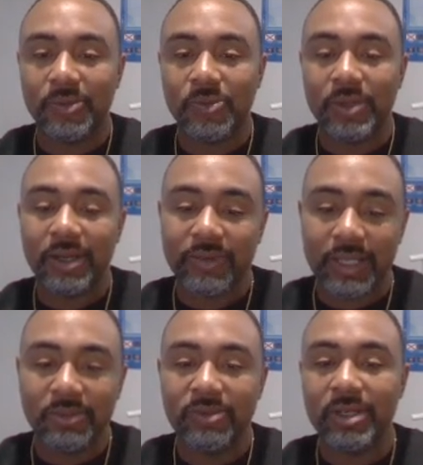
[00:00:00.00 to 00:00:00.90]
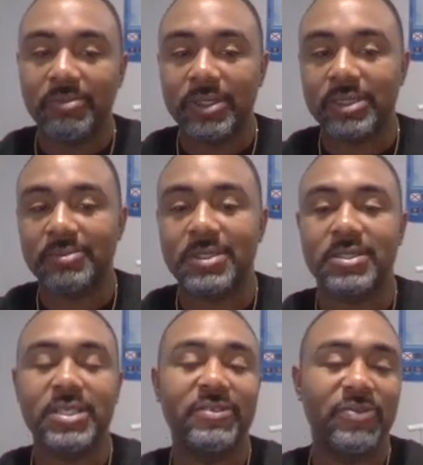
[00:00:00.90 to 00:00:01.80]
whenever they move their bishop to
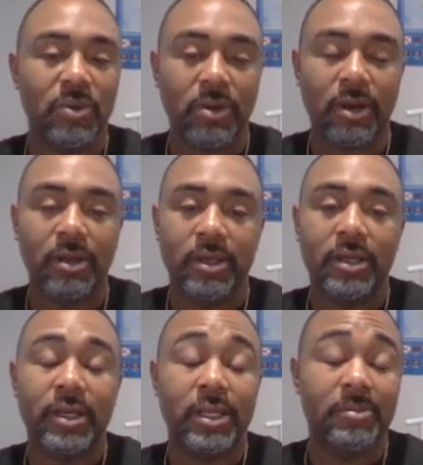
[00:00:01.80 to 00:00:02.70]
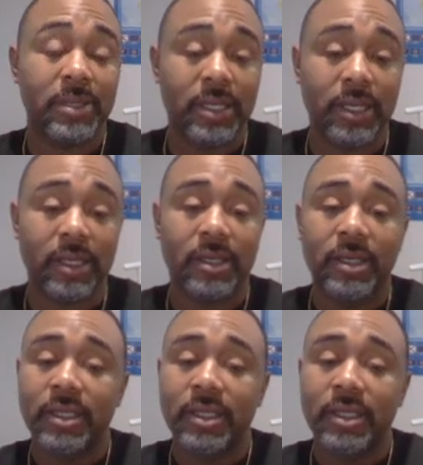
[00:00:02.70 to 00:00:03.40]
C4 in the beginning,